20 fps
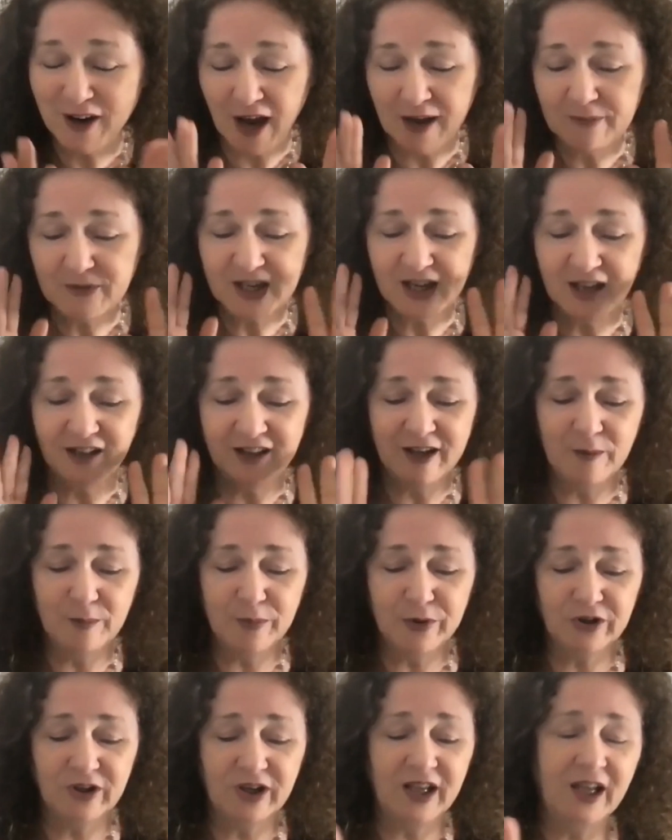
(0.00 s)
I'm telling you,
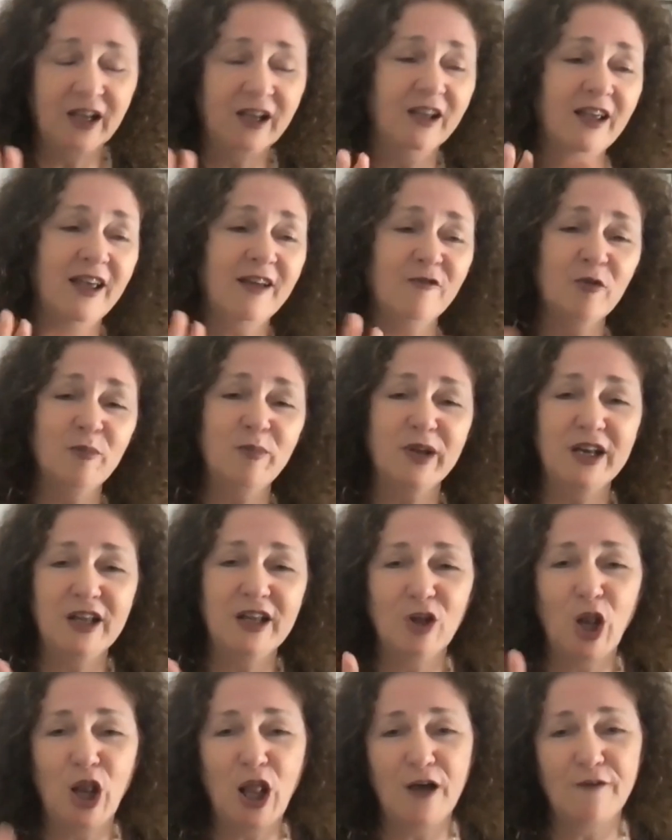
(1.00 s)
Bertie, everybody
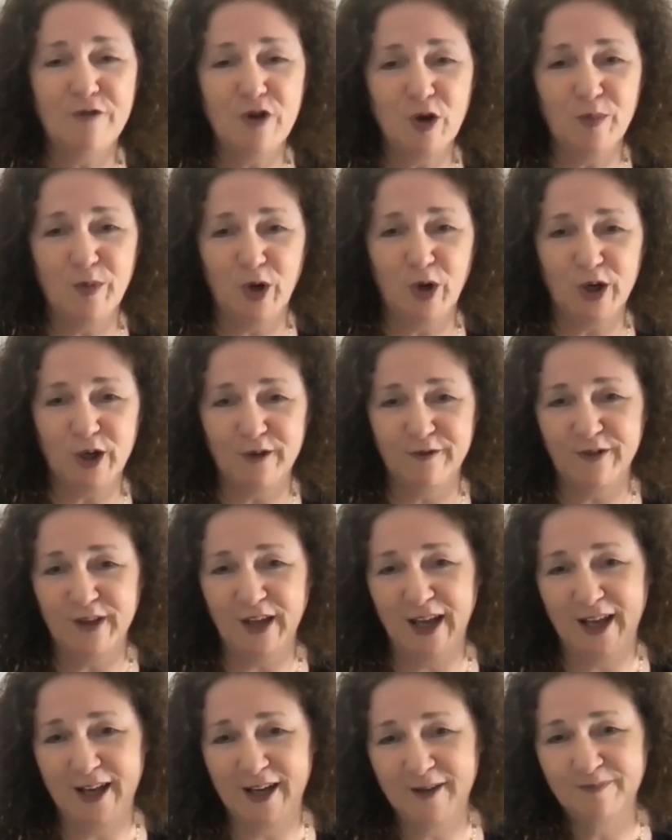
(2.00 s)
will love your book if they
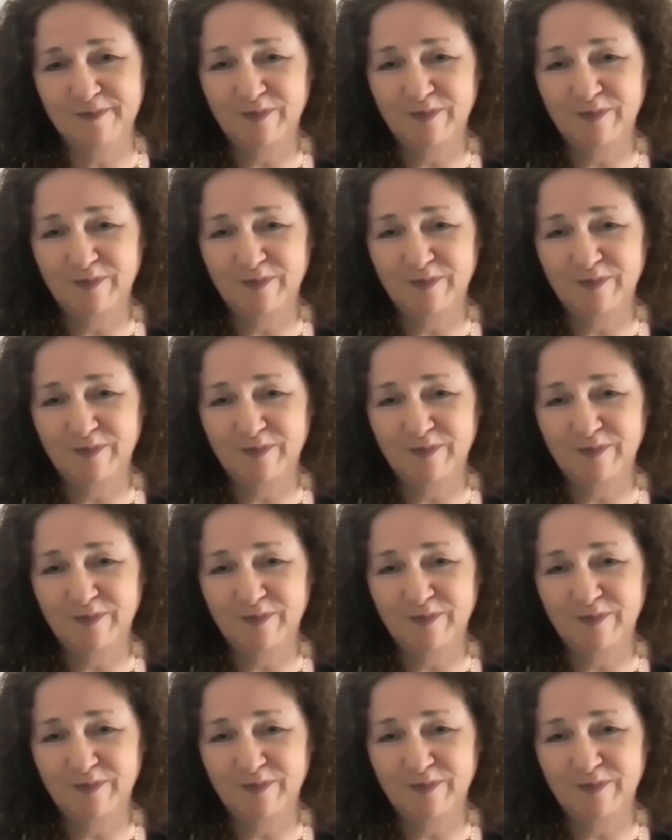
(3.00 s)
get it.